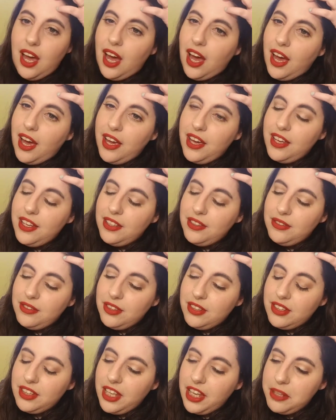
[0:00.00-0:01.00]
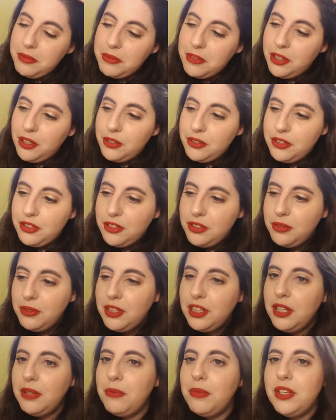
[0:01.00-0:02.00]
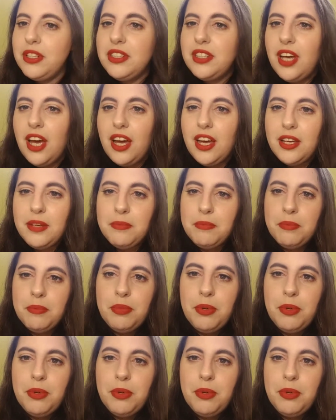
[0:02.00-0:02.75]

I came close to doing it one time,